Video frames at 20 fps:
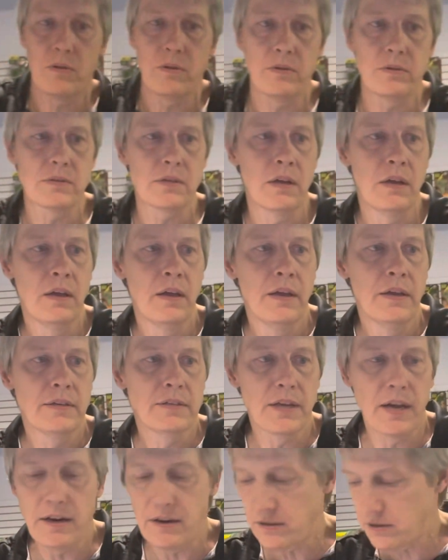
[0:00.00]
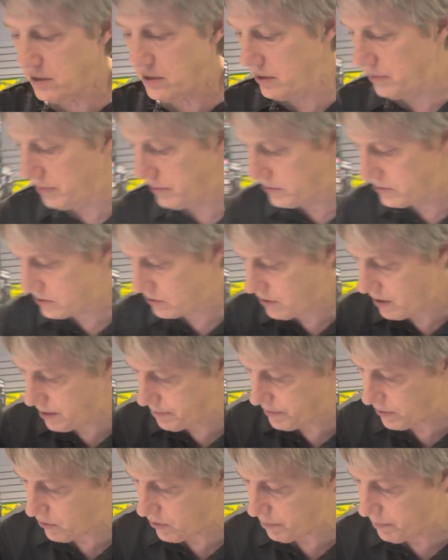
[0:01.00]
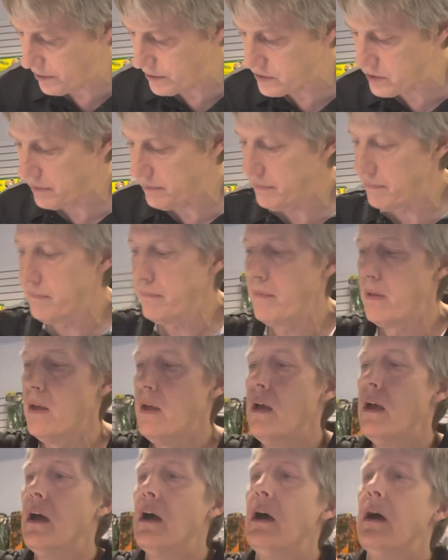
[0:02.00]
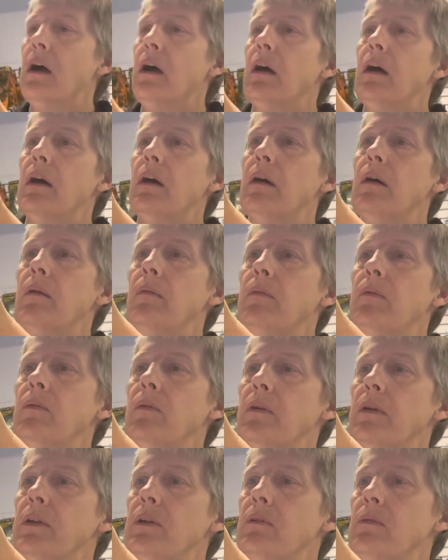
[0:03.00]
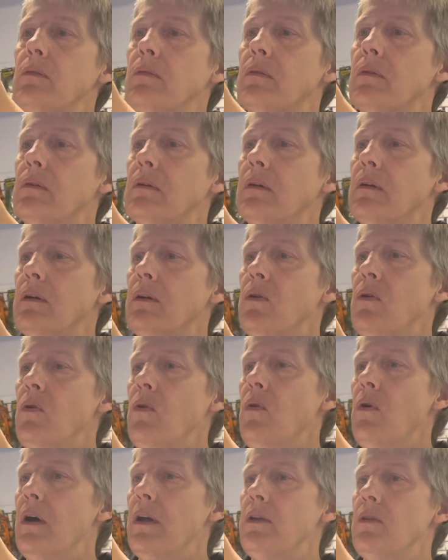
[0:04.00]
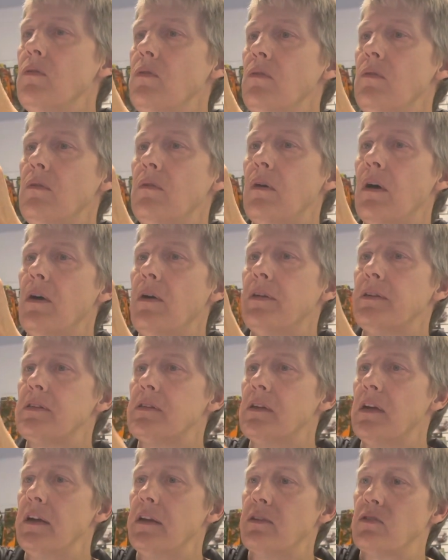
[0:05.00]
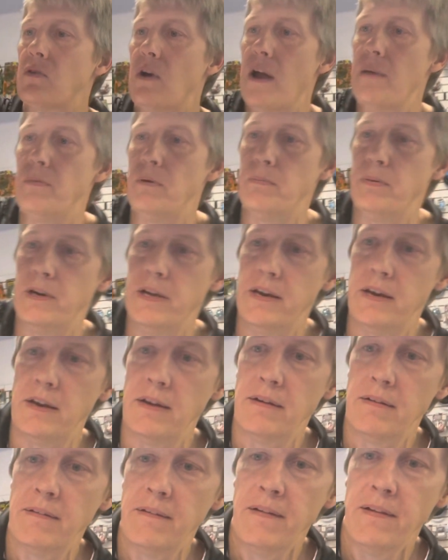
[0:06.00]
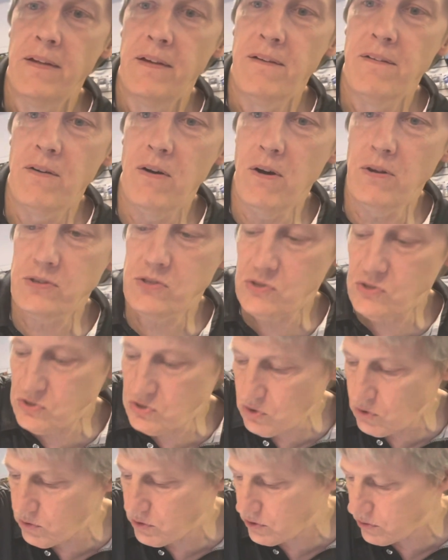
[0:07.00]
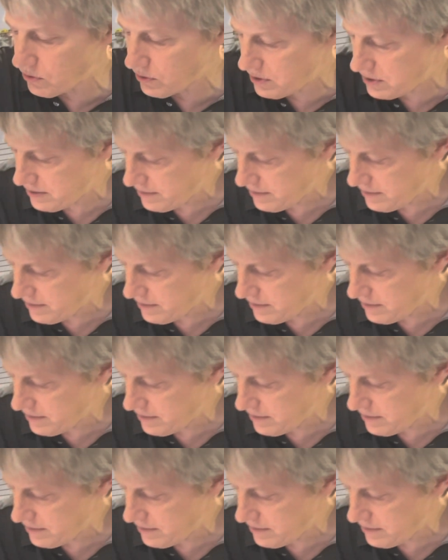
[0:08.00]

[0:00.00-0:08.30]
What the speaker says: those tiger turbos. Grabbed a whole bunch of them. Who are you? Who are you? Oh, this is a tribal blenny. So cool.